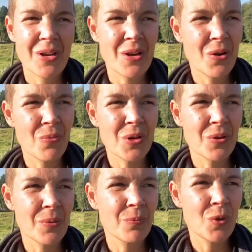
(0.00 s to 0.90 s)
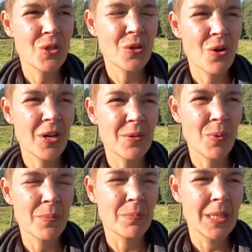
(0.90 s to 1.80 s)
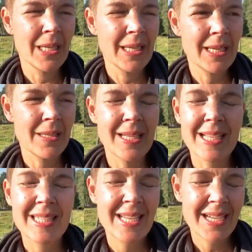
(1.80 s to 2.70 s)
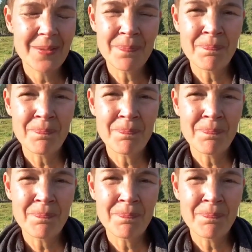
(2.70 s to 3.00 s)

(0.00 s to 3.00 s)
or what do you call it, by next year.